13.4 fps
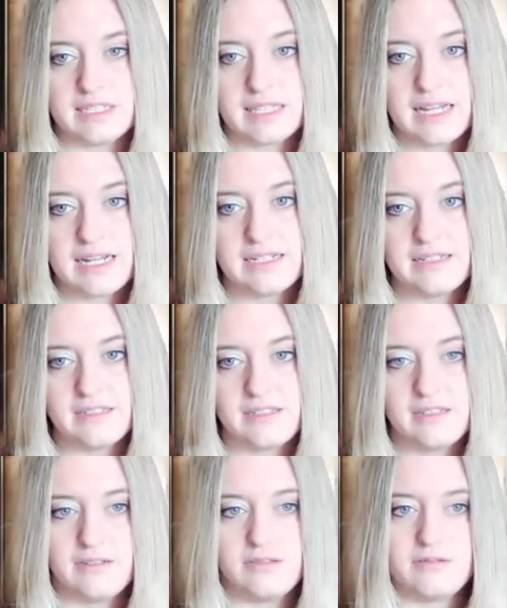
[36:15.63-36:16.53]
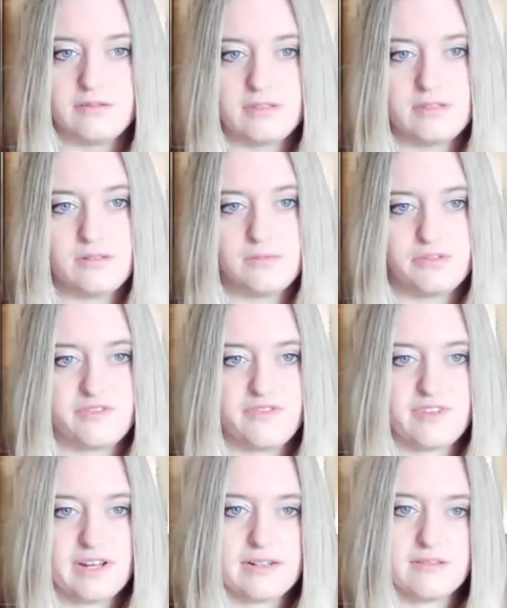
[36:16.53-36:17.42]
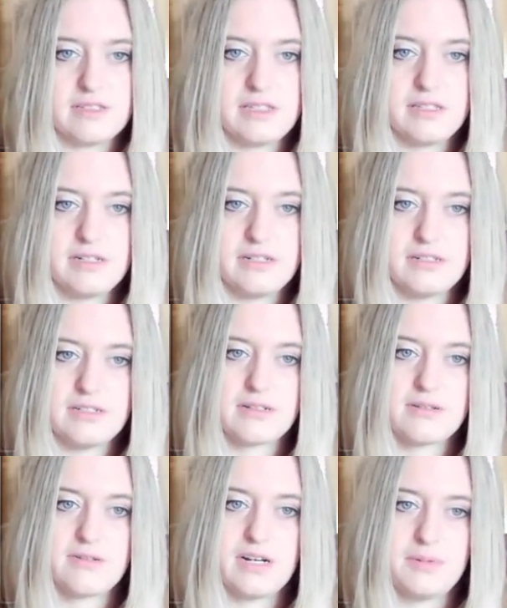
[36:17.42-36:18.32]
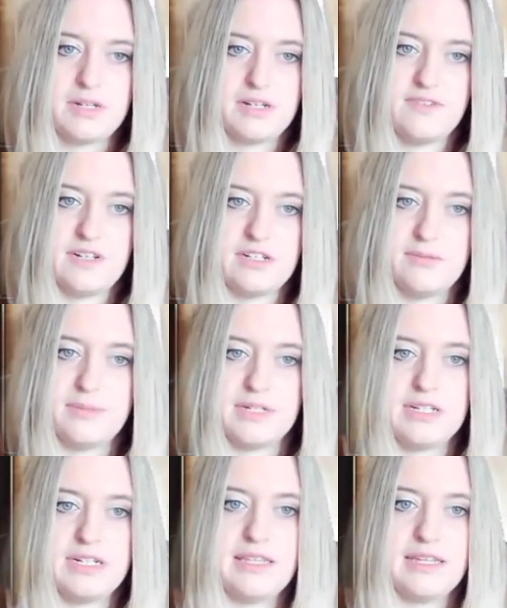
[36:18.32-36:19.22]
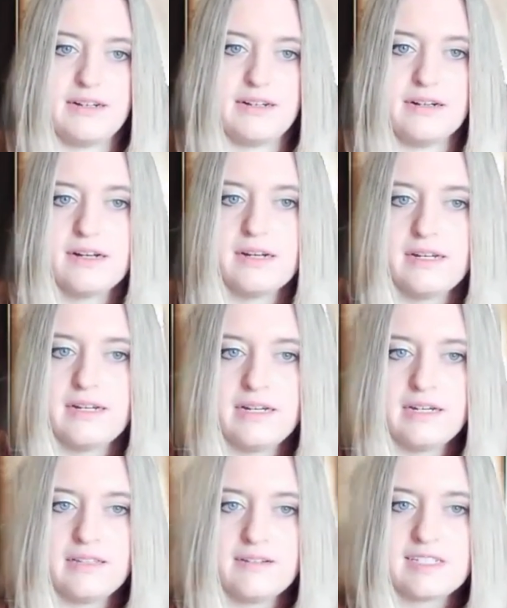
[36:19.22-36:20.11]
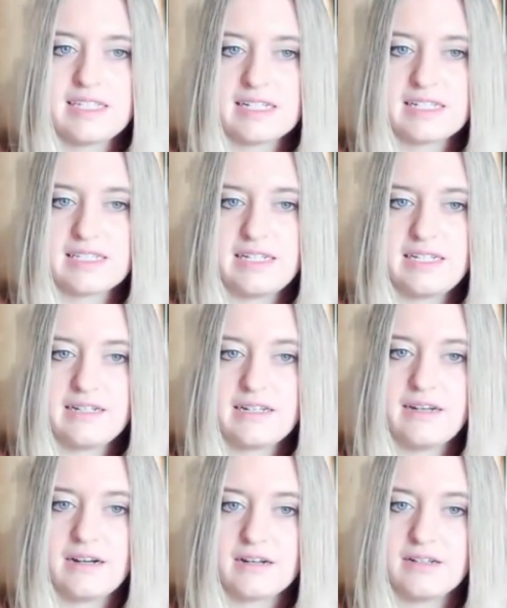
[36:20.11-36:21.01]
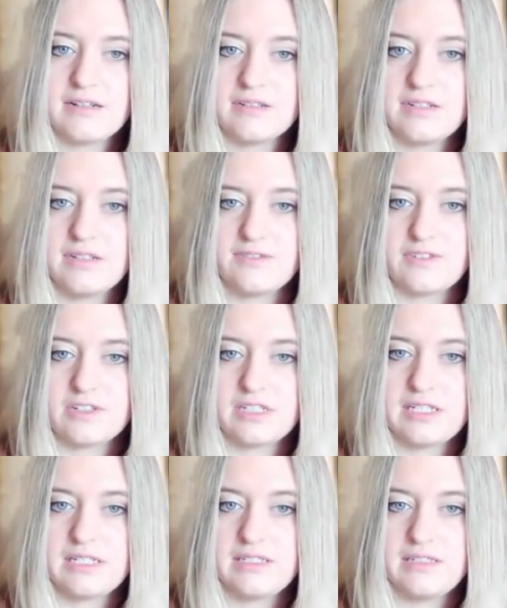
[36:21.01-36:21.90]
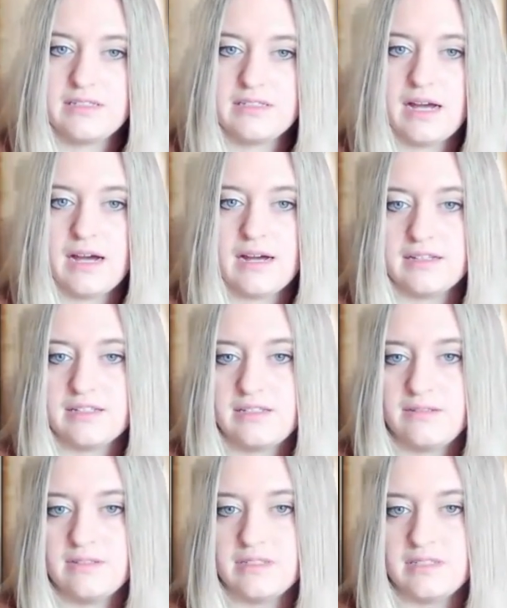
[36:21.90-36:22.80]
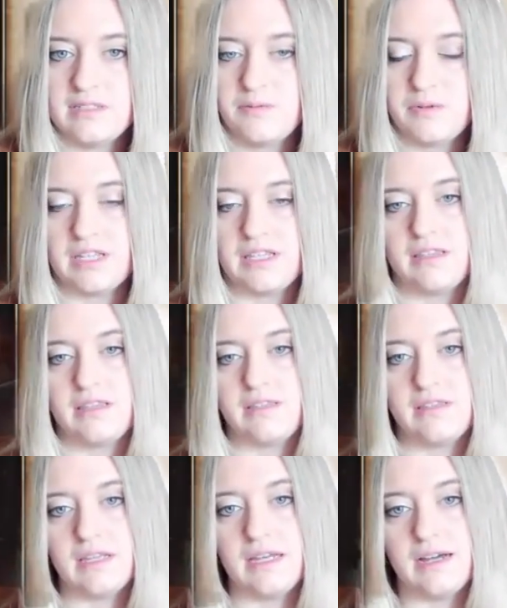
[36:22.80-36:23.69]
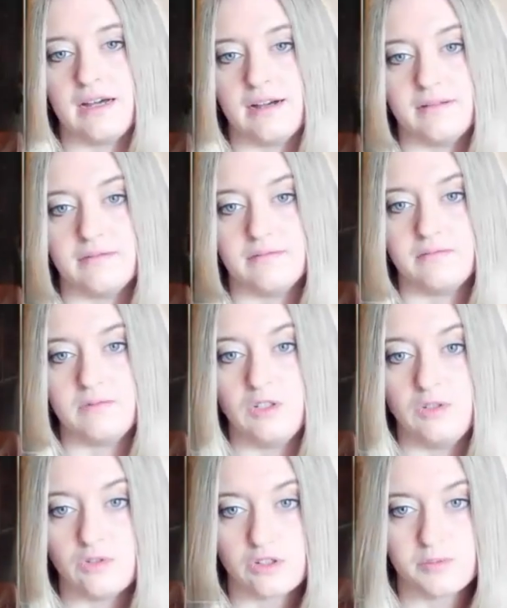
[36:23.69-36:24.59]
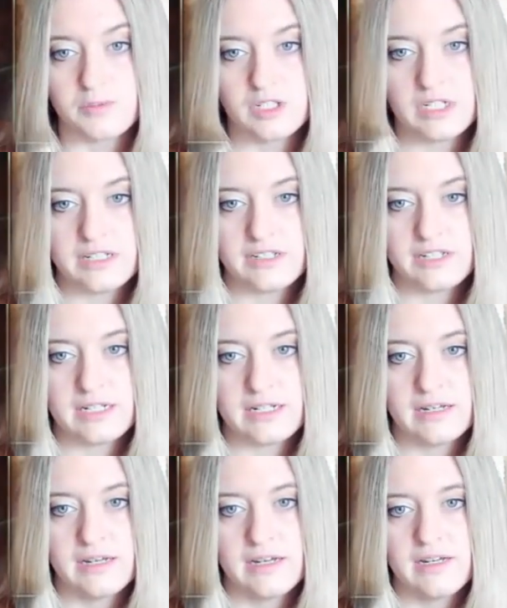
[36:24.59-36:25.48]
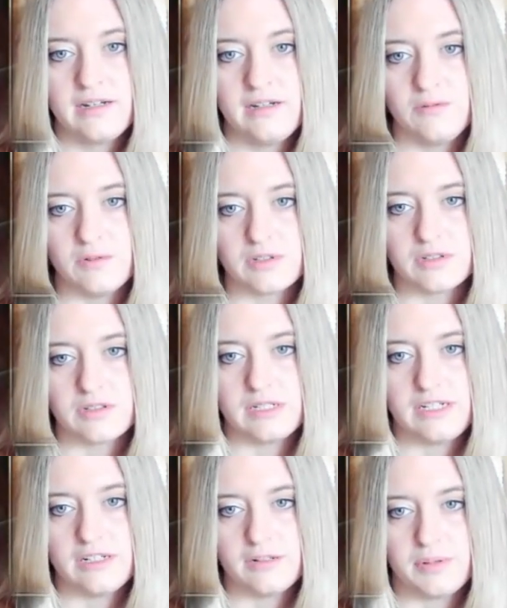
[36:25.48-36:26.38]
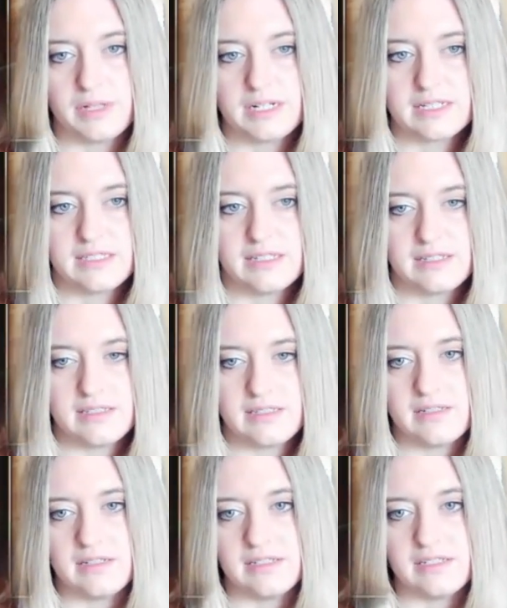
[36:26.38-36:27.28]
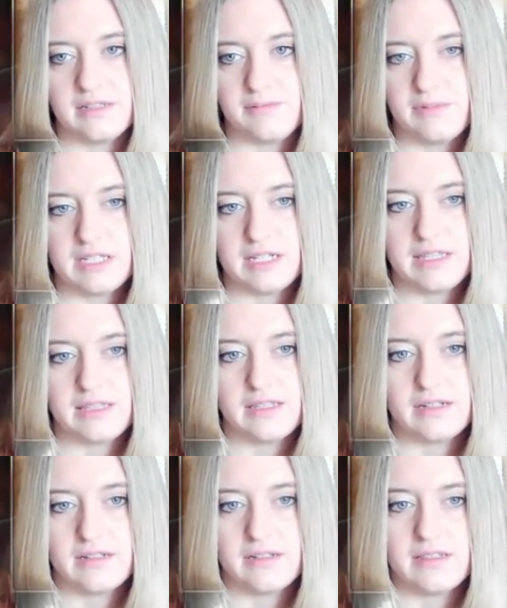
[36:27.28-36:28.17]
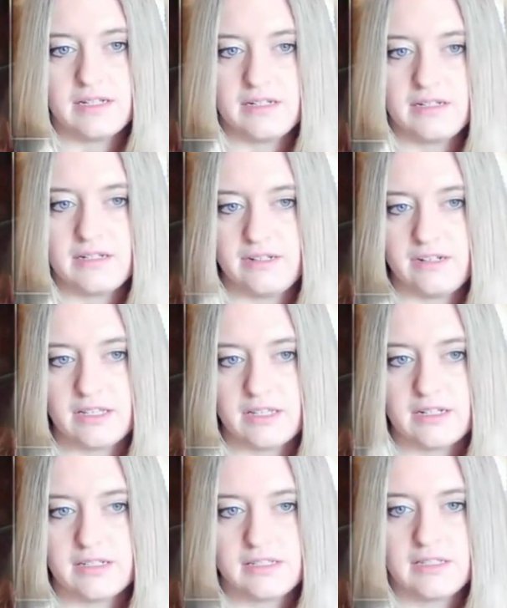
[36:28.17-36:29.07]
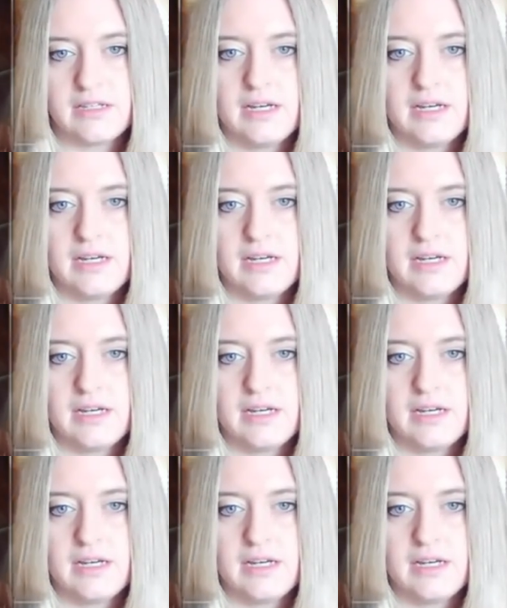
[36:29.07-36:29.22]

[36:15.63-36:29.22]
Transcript: slight to profound. So there's quite a bit of variability there. There's 16 young adult university students with normal hearing who wore earplugs to simulate their hearing loss.